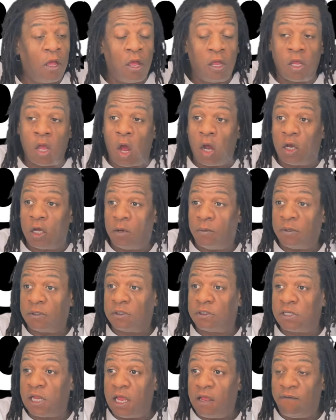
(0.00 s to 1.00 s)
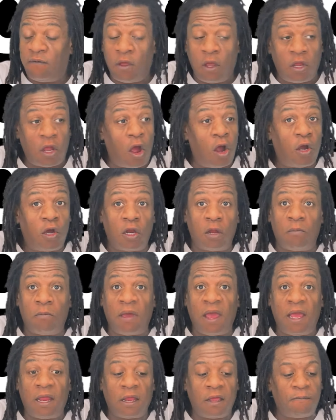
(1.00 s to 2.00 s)
Y'all could have been safe. Y'all could have
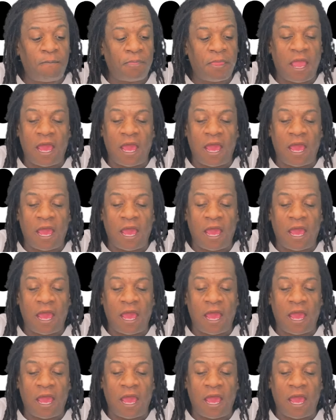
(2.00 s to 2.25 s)
made it.